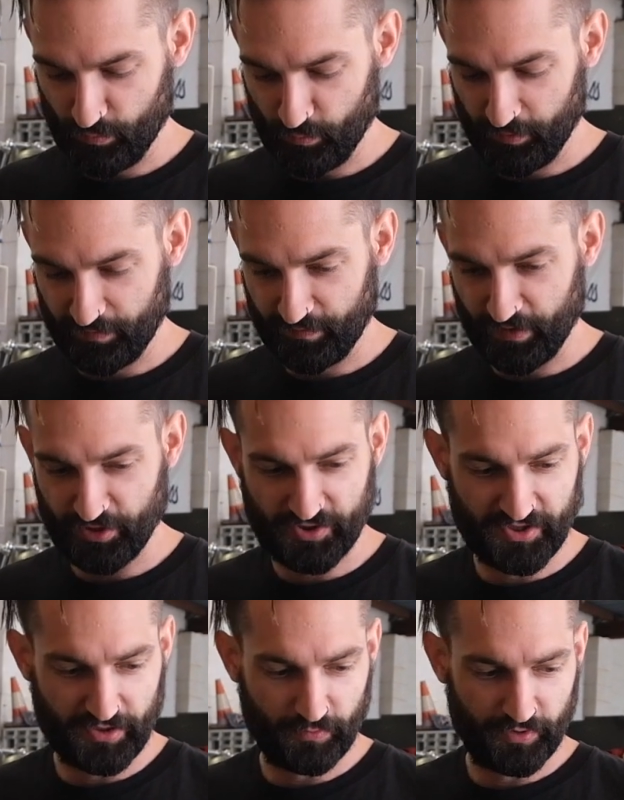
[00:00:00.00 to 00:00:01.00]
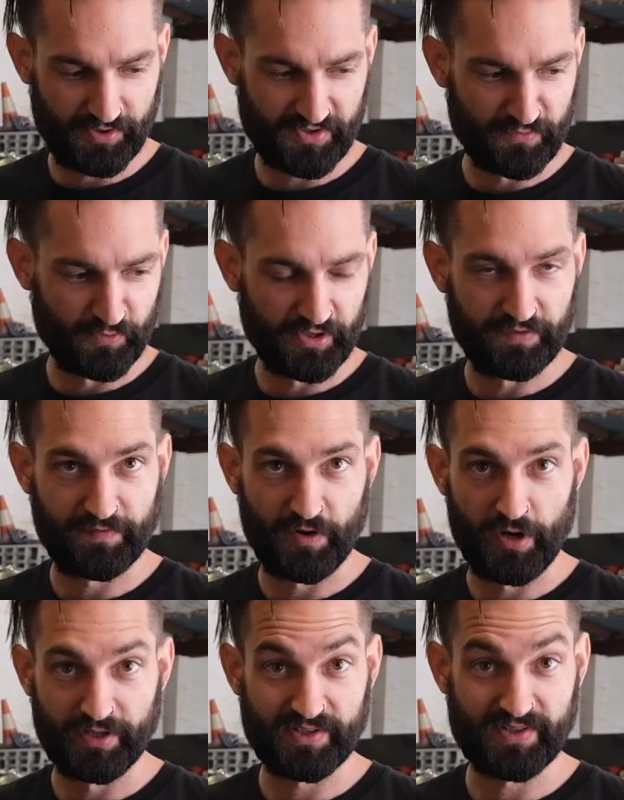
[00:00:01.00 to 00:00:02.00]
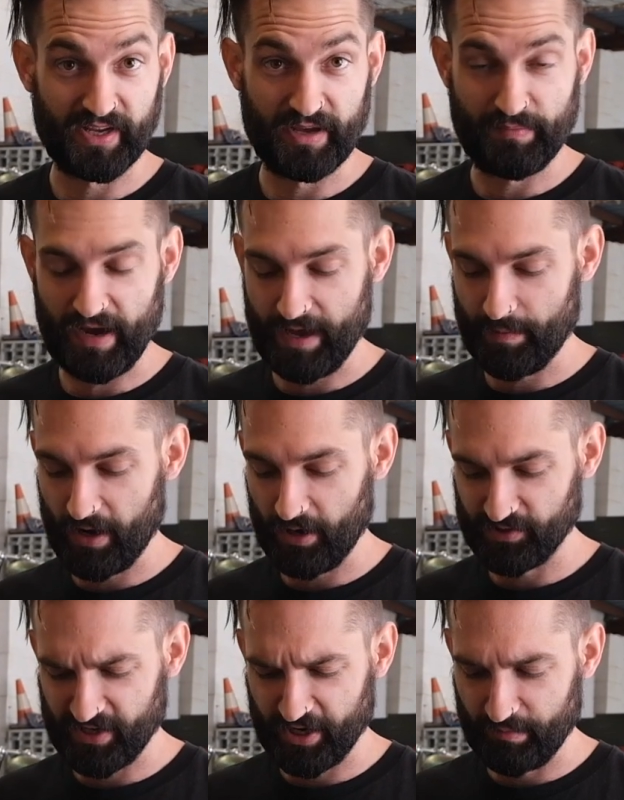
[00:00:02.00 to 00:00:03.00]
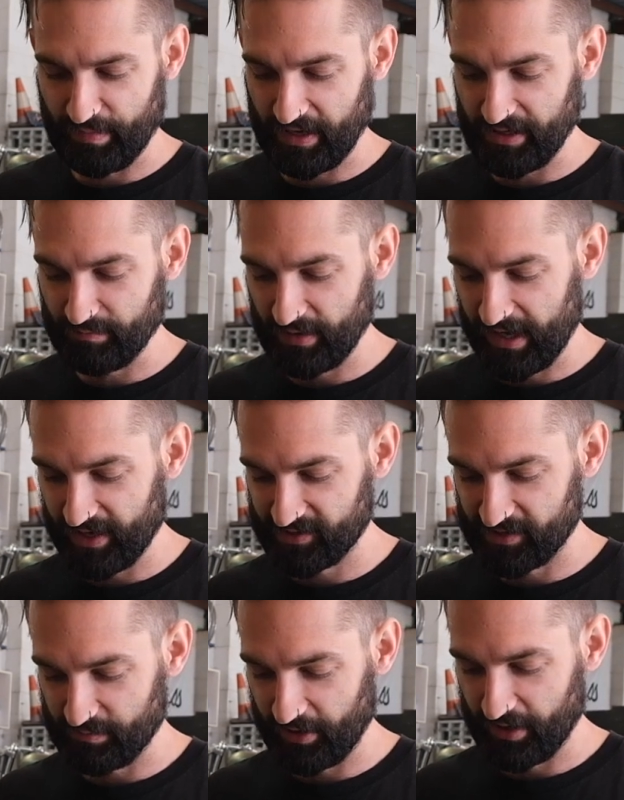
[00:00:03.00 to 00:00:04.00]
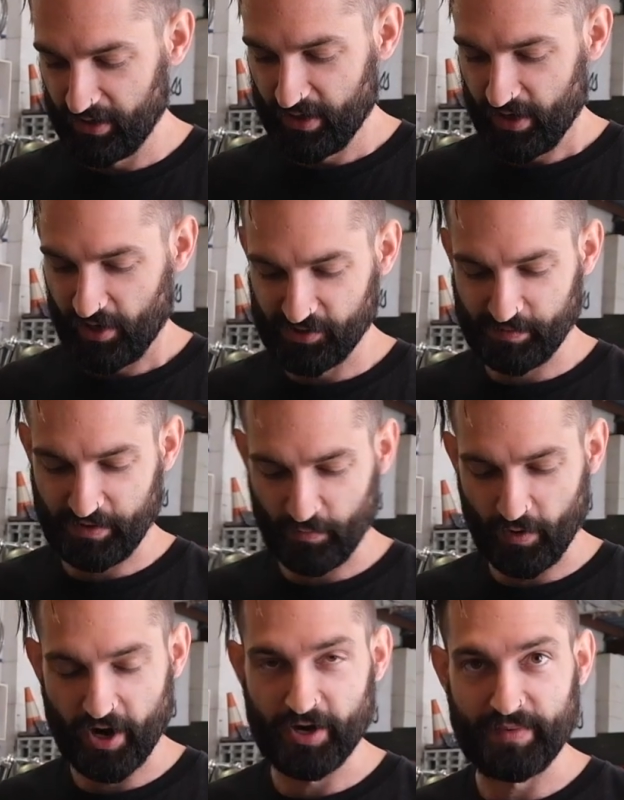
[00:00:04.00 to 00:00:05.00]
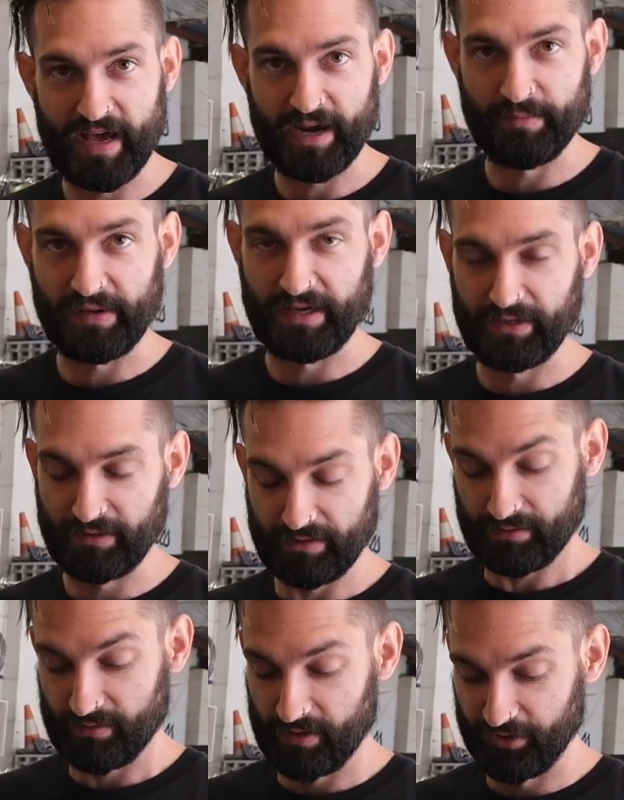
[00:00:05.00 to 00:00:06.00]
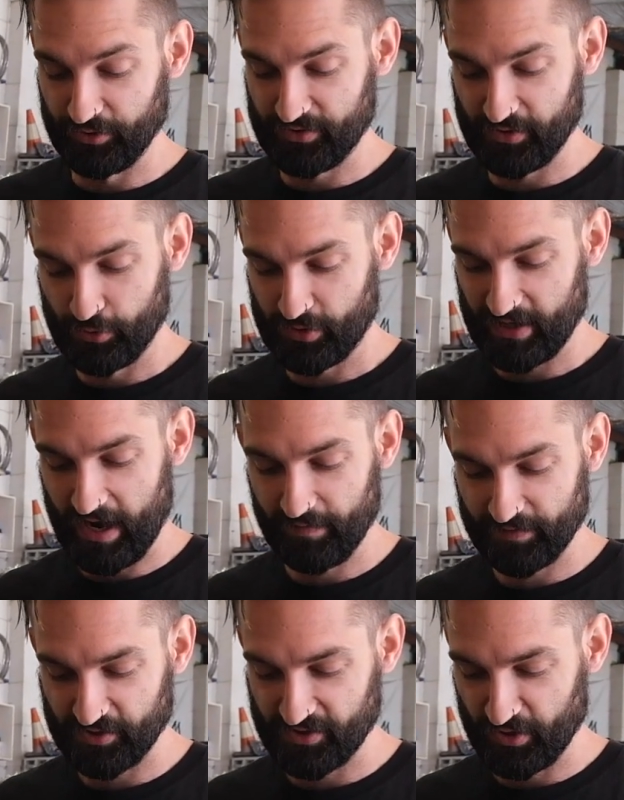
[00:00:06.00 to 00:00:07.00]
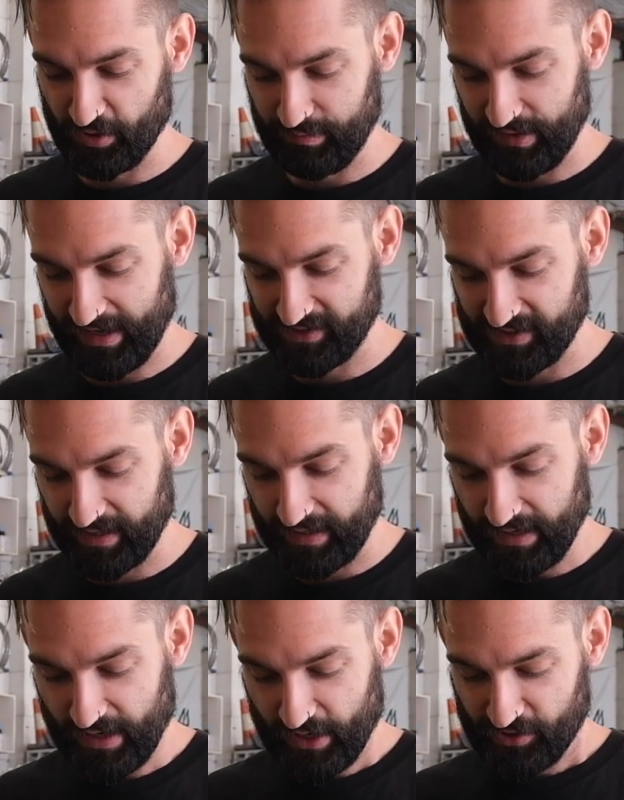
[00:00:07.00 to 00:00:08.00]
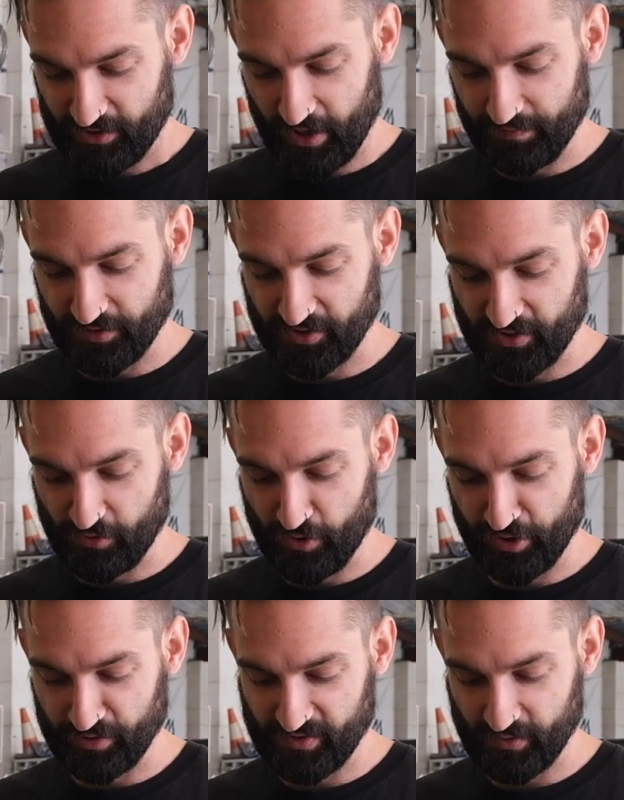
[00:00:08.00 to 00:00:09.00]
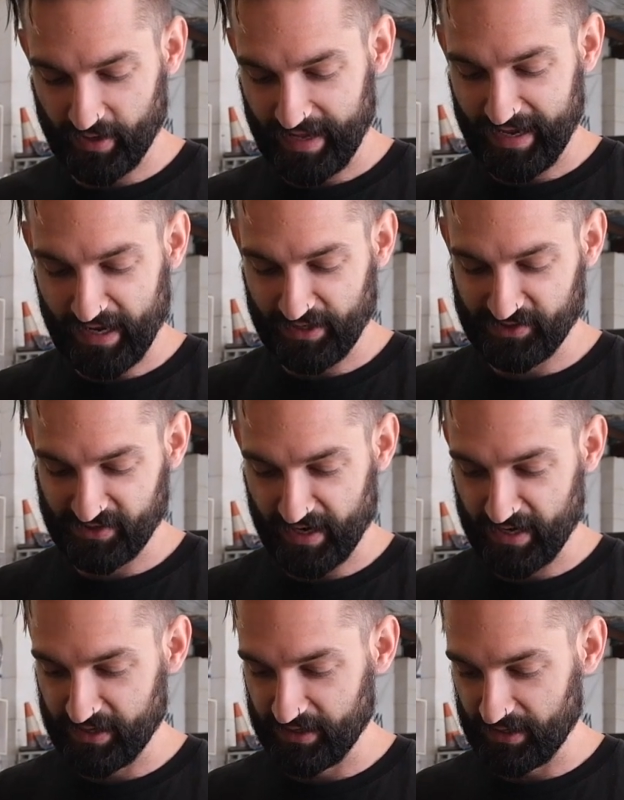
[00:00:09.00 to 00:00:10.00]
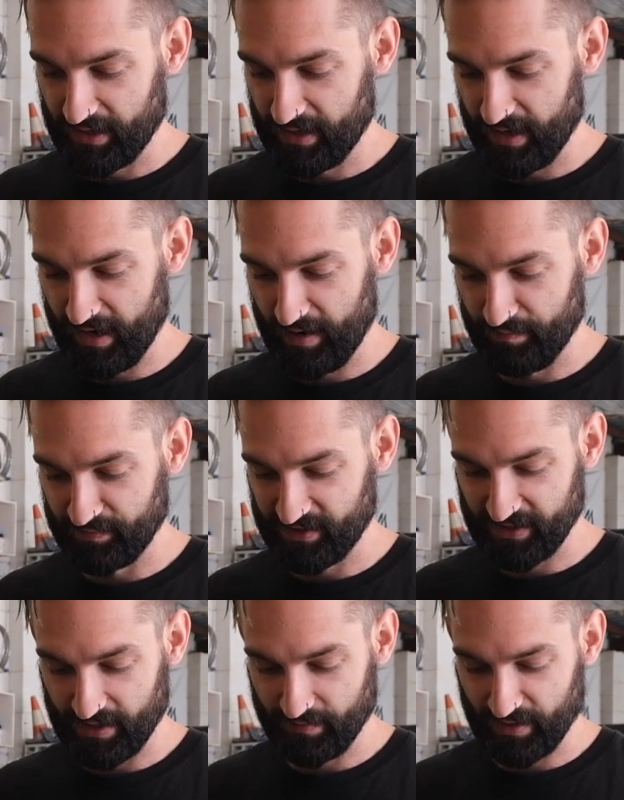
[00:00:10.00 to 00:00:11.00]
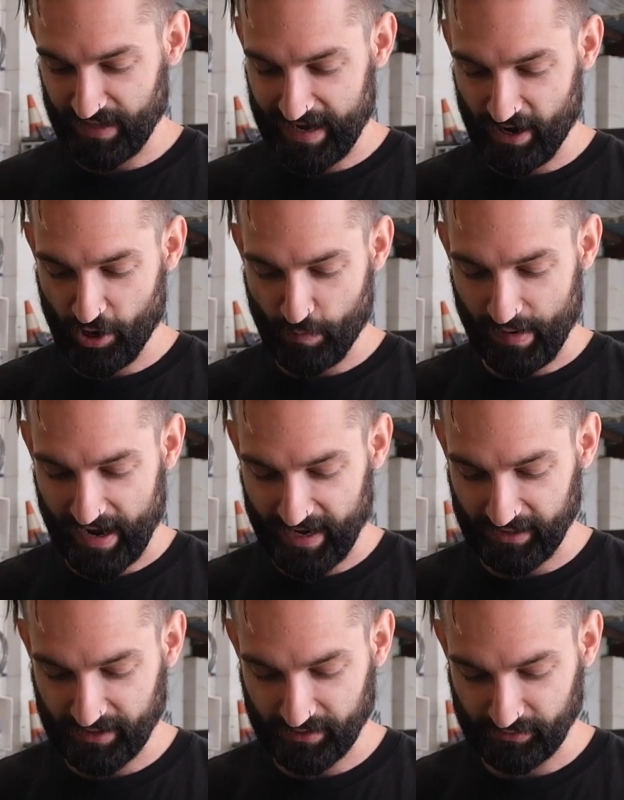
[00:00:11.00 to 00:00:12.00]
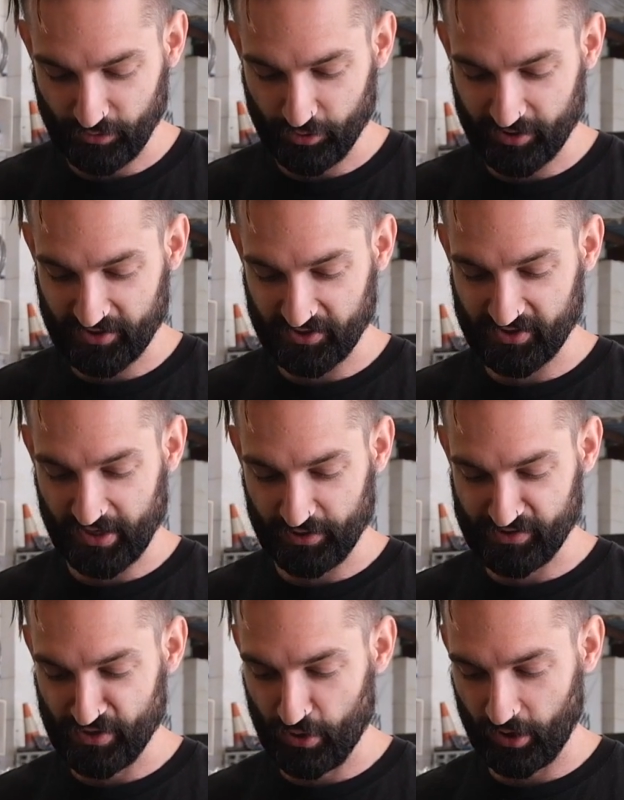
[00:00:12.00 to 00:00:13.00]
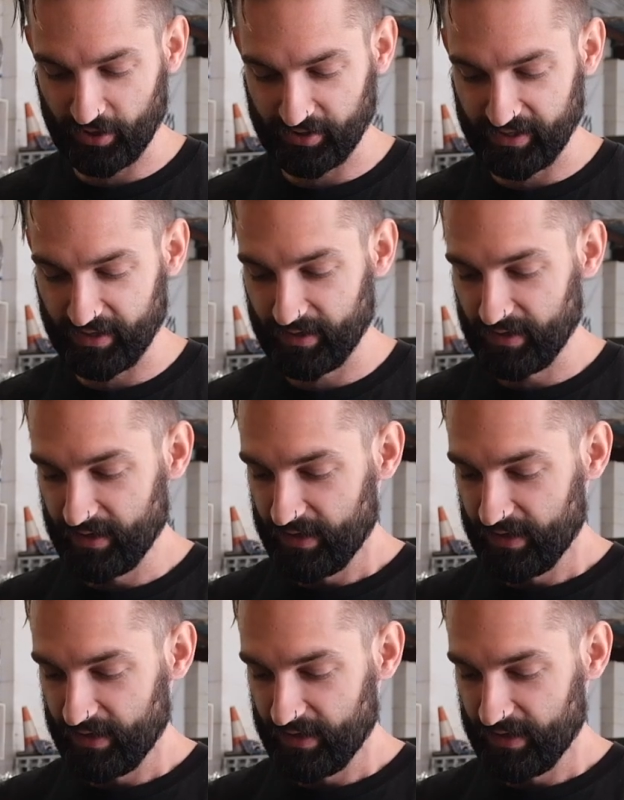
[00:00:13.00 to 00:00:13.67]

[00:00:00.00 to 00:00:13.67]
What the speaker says: We've finished it with some really fine sandpaper. I was going to bead blast it, but I was a bit worried about it being a little too tough just on the plastic. So I've just gone and sort of hand sanded it to give it that opaque look, just so it's not clear.